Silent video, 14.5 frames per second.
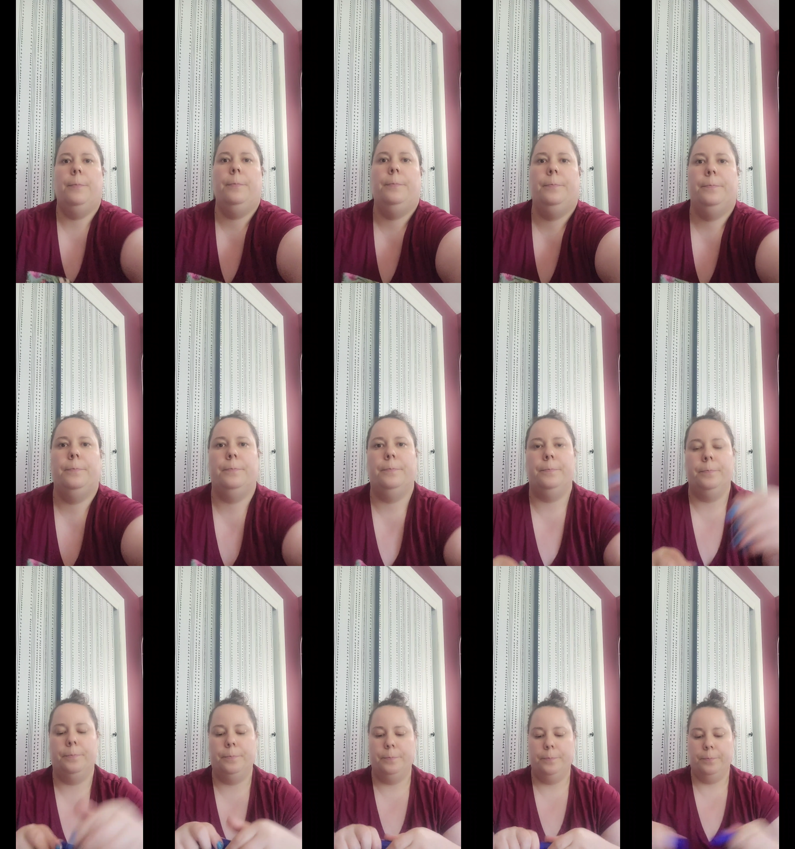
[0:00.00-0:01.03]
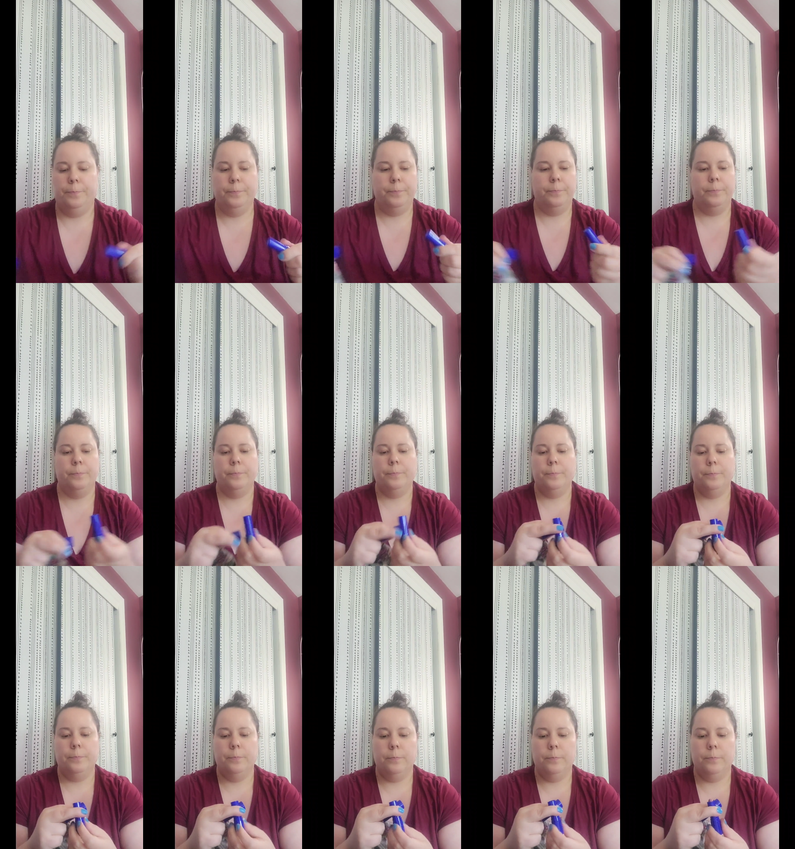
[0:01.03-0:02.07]

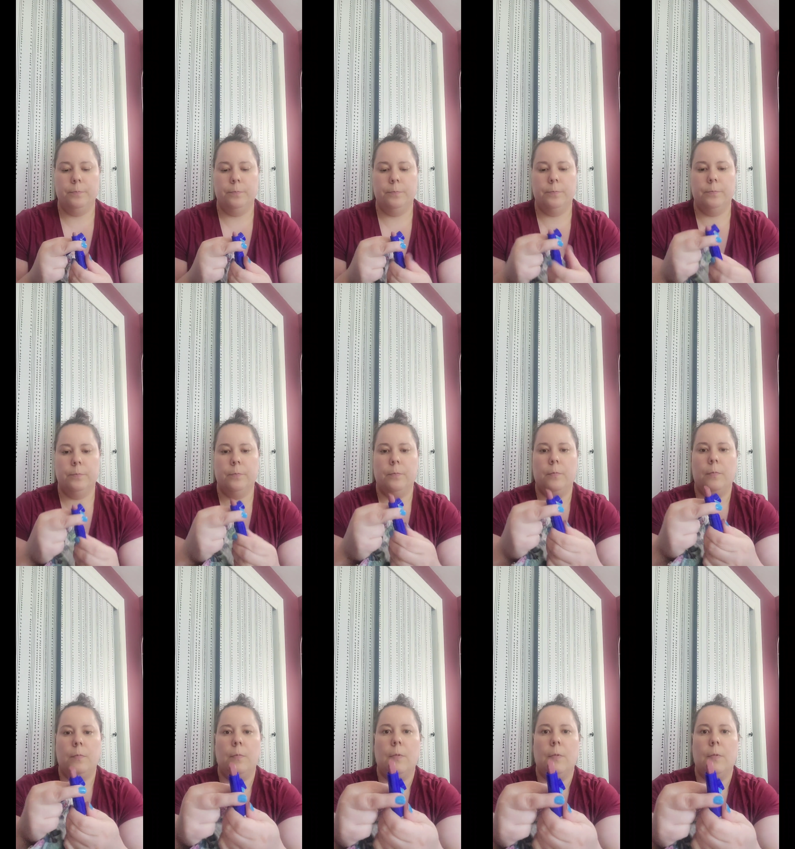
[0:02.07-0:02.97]
No one is speaking in this clip.